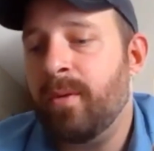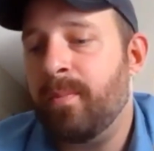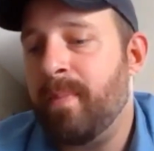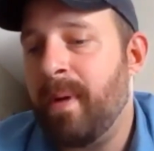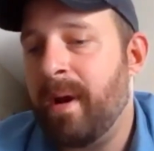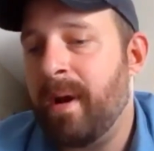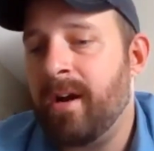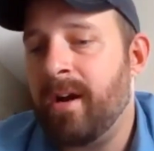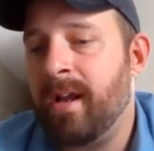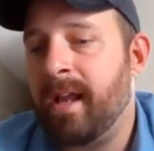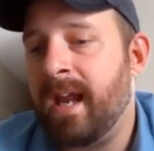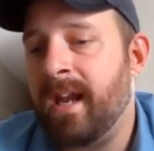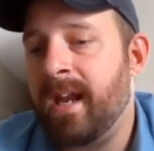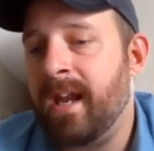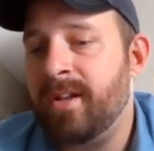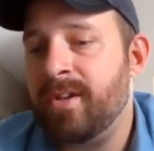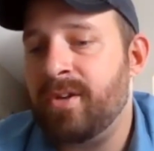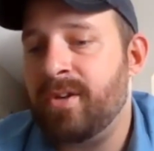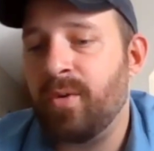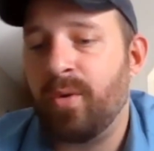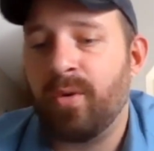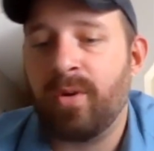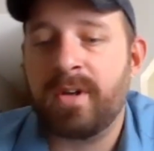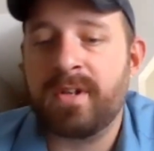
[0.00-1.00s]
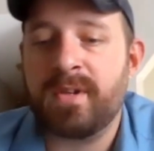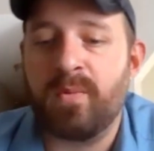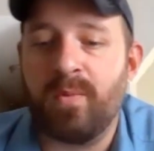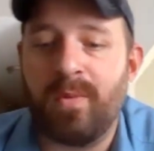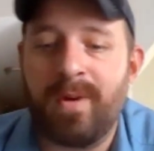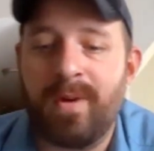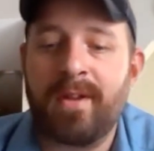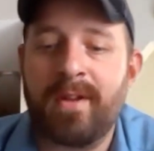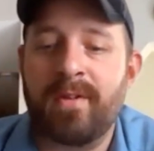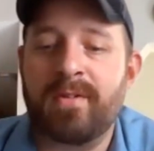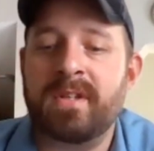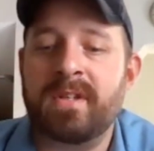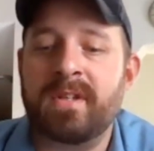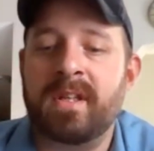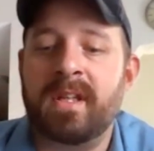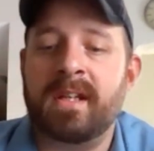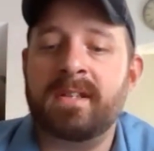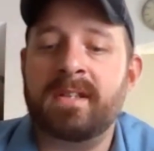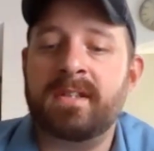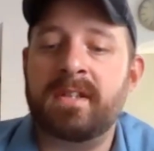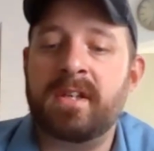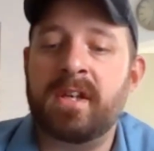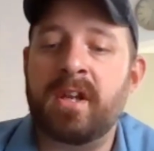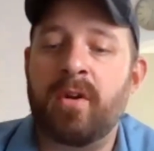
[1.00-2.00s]
barricaded doors and windows and
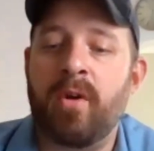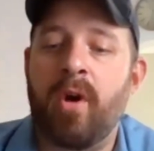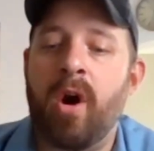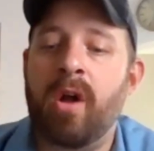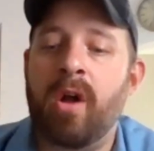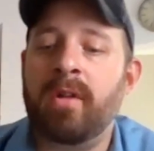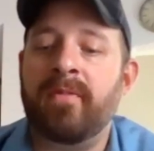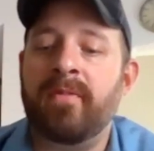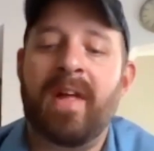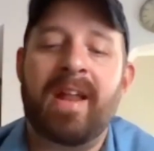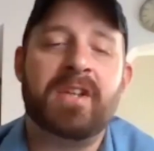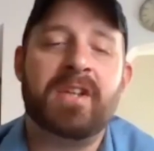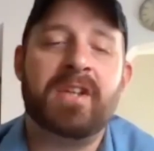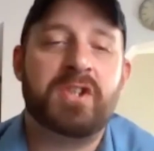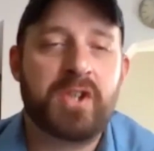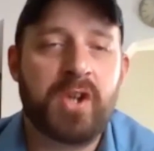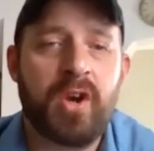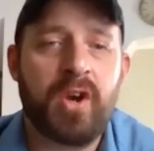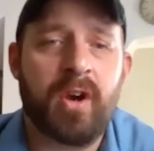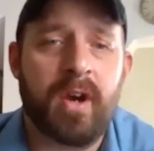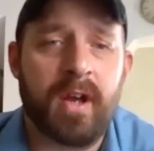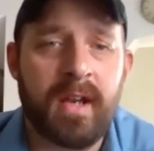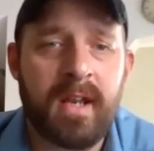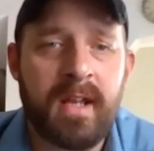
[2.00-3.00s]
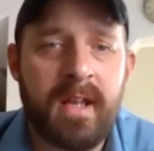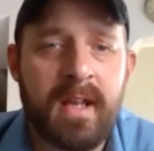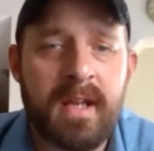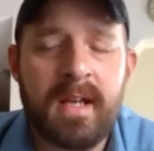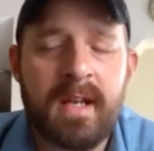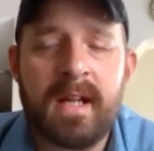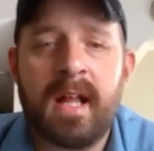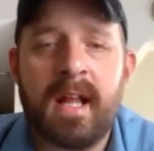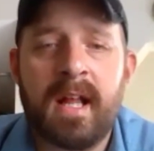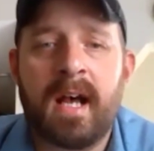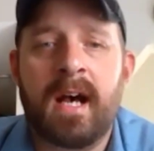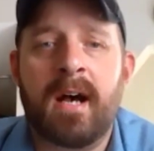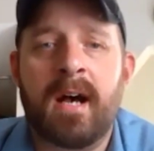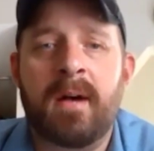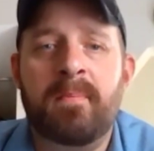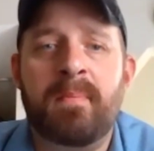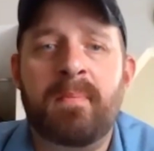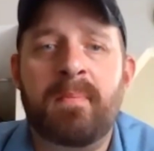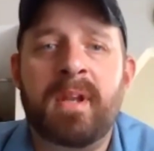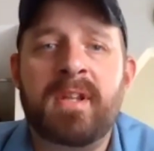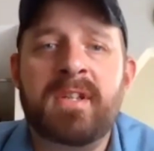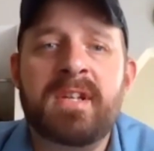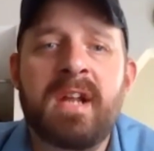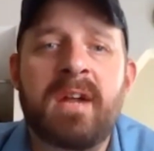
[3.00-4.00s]
things, all of that is good,
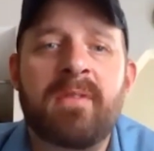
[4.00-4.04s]
but it's